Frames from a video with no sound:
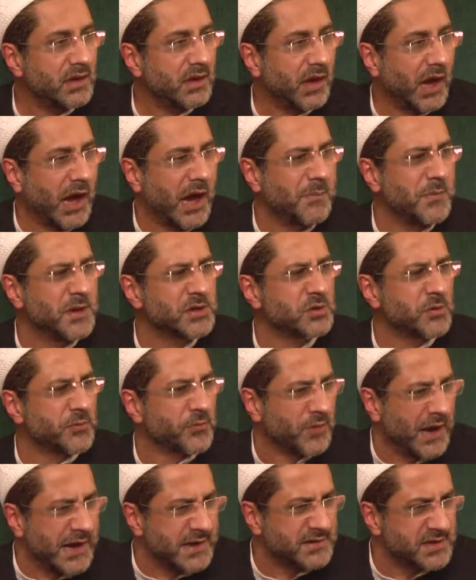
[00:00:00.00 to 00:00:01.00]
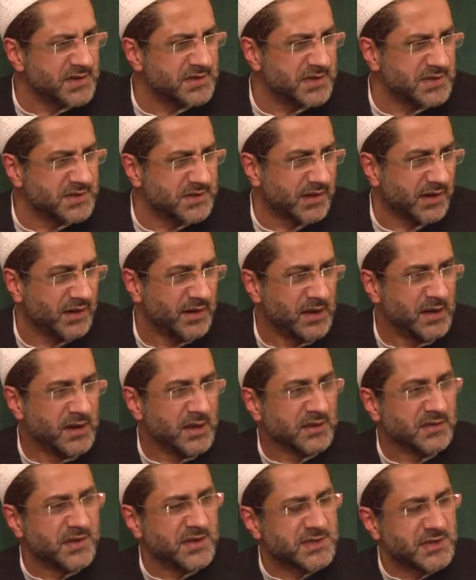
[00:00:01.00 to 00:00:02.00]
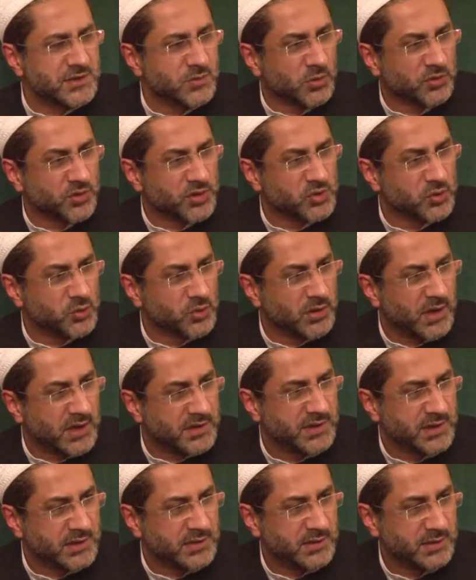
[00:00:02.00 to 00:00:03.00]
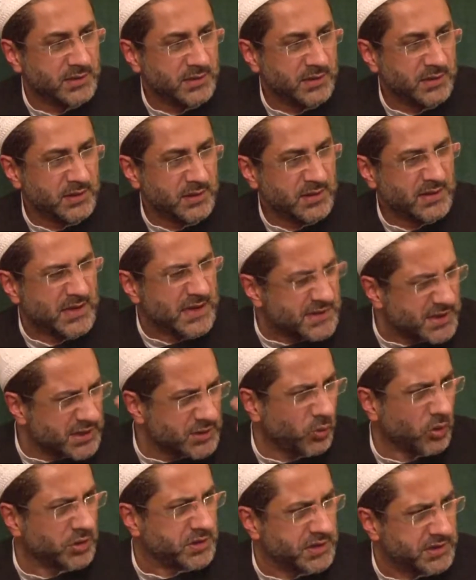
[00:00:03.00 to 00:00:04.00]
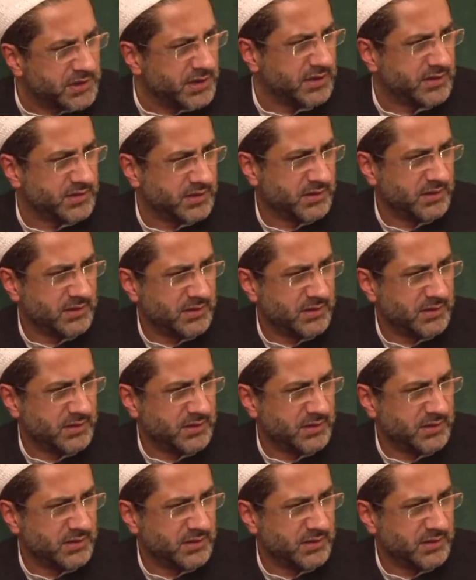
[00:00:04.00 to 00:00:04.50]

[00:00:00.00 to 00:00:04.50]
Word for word: How much of rightness is there? This is what Rasulullah did. This is what he did.